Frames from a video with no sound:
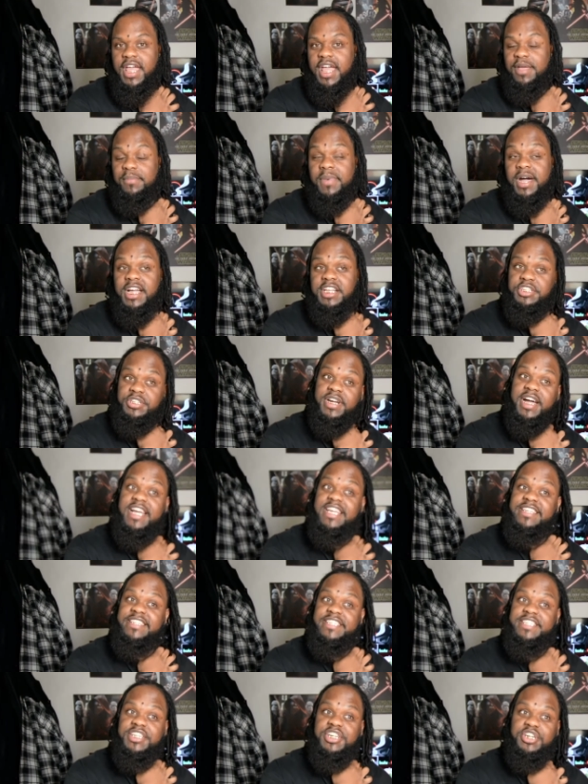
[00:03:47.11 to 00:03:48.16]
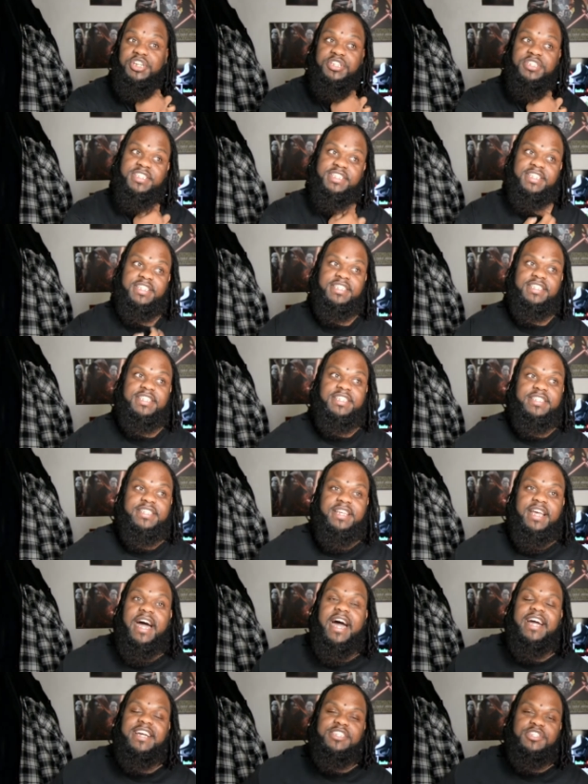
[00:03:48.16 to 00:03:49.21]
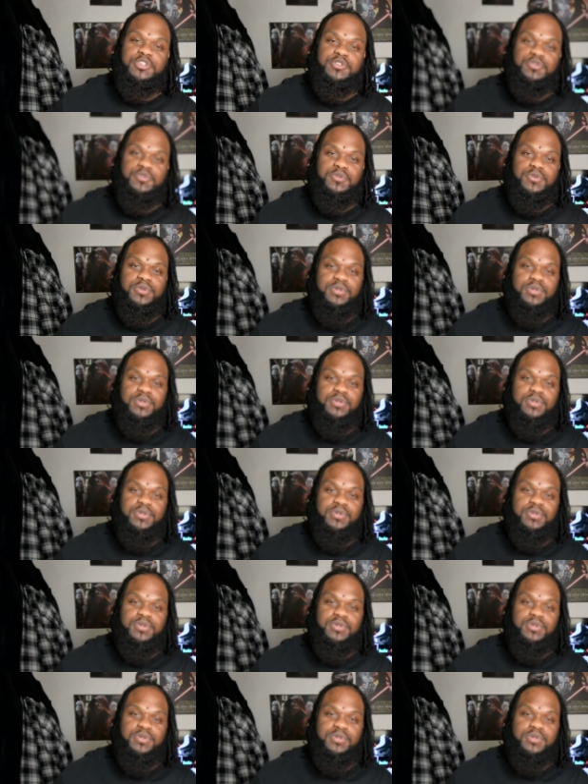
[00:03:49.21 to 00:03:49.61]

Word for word: And mind you, I ain't seen her since high school.